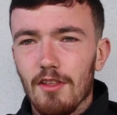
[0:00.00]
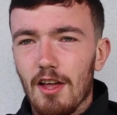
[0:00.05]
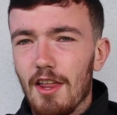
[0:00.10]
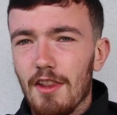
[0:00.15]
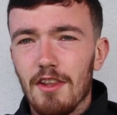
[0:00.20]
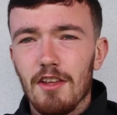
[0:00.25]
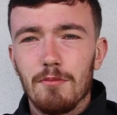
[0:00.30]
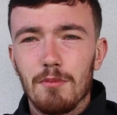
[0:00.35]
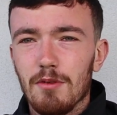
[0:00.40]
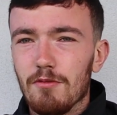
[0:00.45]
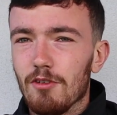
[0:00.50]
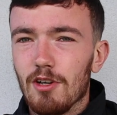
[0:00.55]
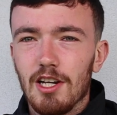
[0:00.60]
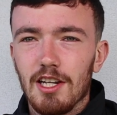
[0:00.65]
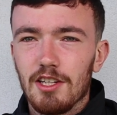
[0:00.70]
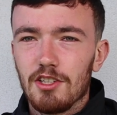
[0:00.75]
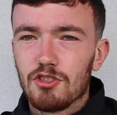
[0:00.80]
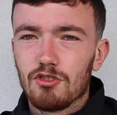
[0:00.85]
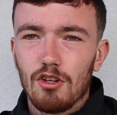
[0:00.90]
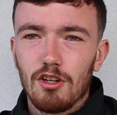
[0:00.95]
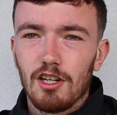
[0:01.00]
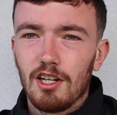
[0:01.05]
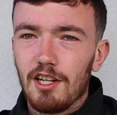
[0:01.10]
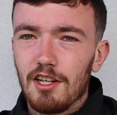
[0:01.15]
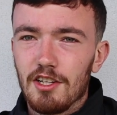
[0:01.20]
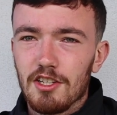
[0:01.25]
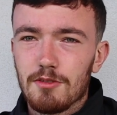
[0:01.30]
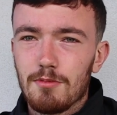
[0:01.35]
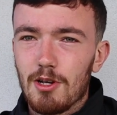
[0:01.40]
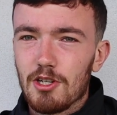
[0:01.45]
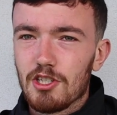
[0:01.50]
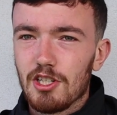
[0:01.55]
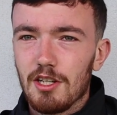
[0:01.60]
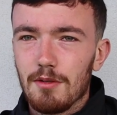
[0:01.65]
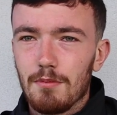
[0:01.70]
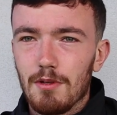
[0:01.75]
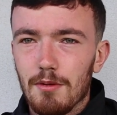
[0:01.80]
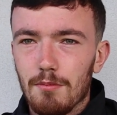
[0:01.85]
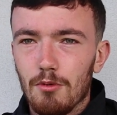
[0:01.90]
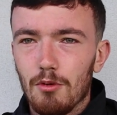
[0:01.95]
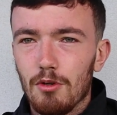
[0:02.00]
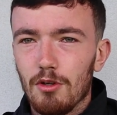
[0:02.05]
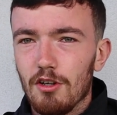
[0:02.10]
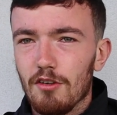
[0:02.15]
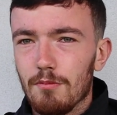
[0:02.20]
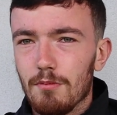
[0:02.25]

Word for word: and they've been really struggling especially people who